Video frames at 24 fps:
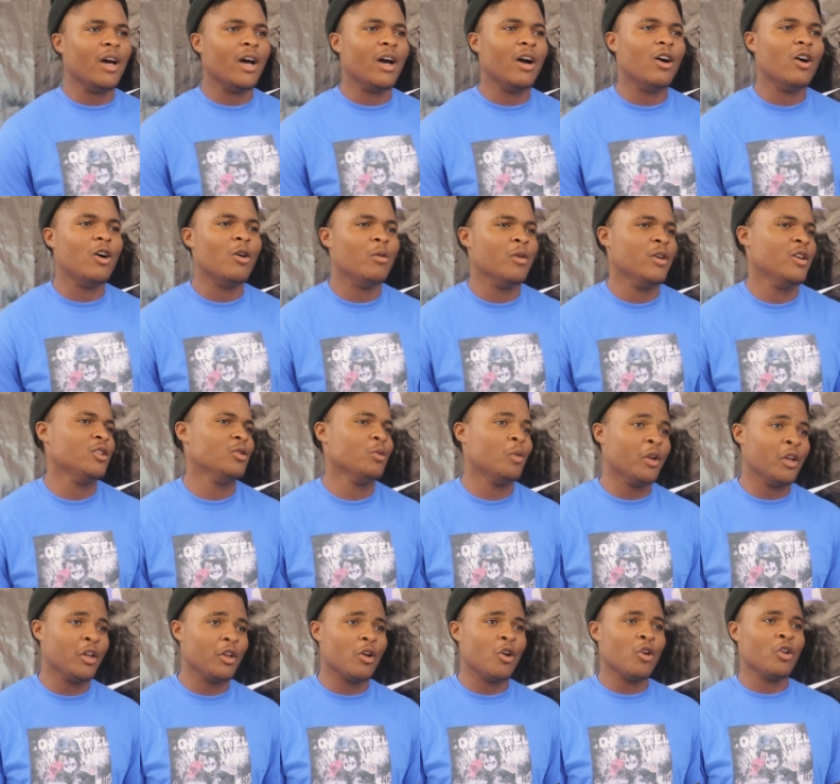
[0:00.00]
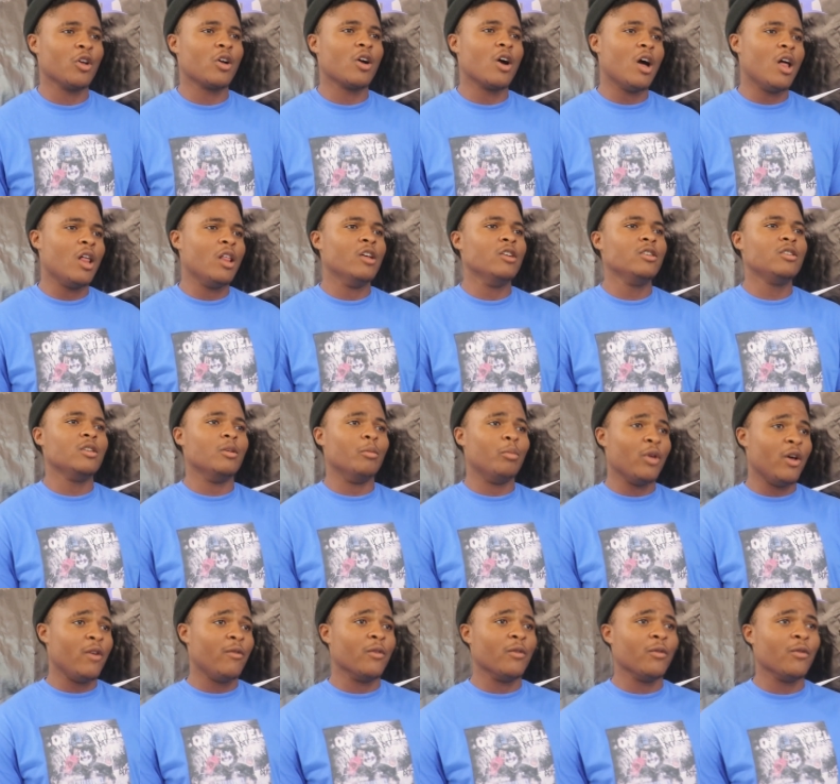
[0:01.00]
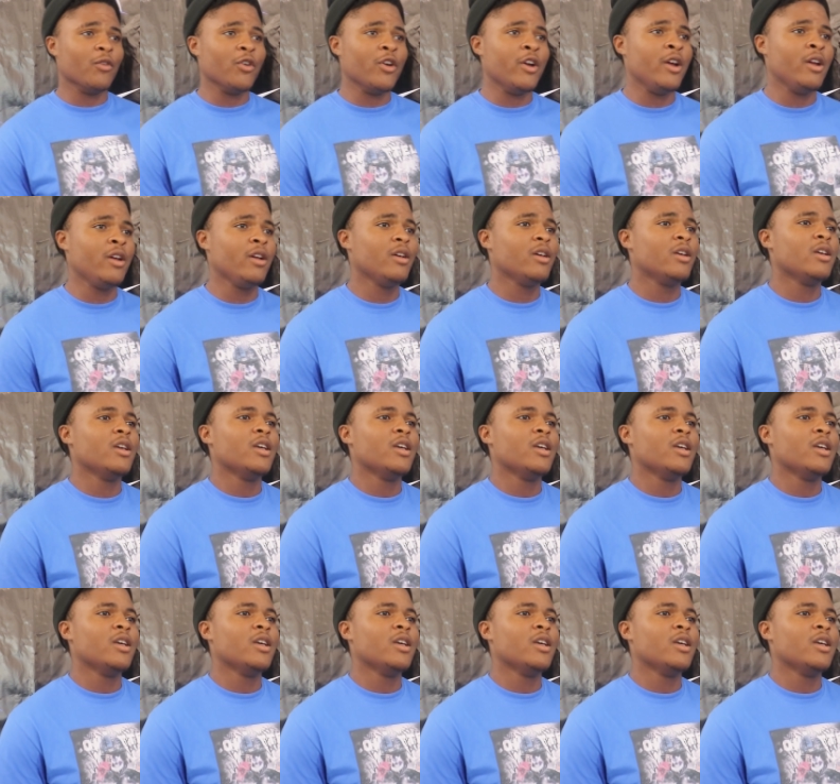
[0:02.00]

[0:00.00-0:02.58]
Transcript: I always wanted to go to college and play for free.